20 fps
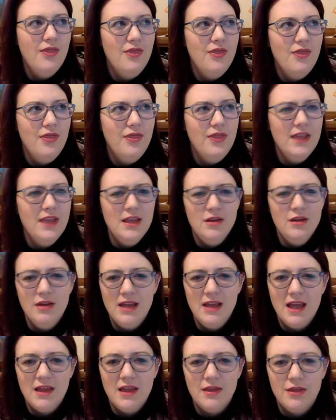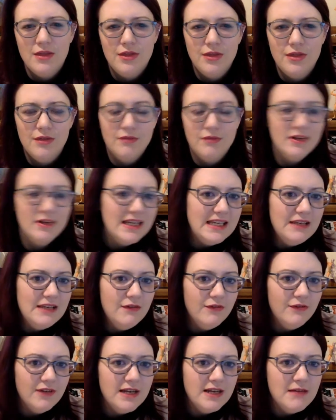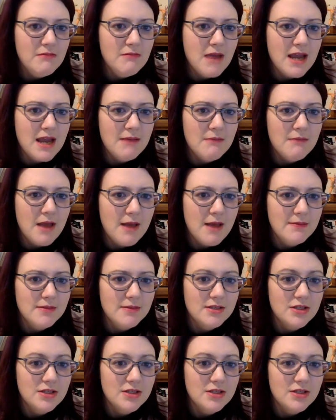I think you get 3 free mind maps